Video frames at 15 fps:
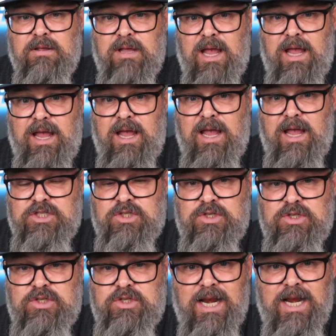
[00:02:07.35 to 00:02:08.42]
And as soon as you get a
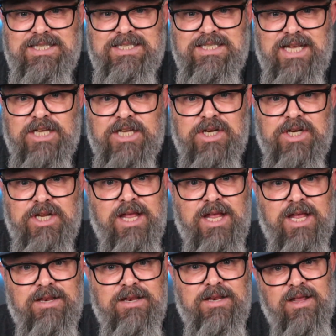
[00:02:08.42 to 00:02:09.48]
nice tension again,
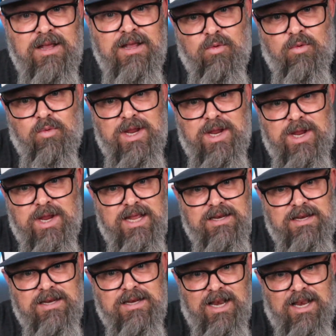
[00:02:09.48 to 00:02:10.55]
reel it in, get
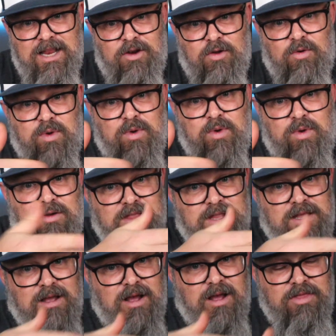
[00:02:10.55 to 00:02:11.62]
a little wiggle on
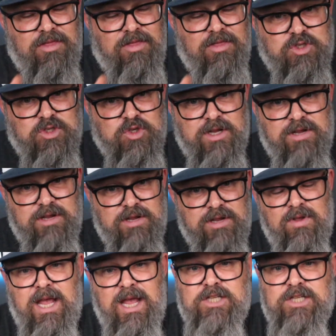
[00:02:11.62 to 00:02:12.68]
the retrieve.
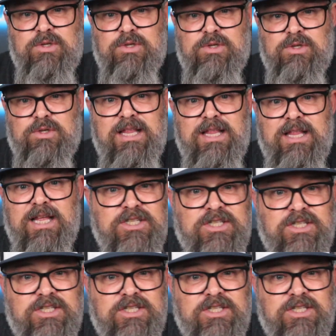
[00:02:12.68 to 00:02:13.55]
As soon as you get that tension,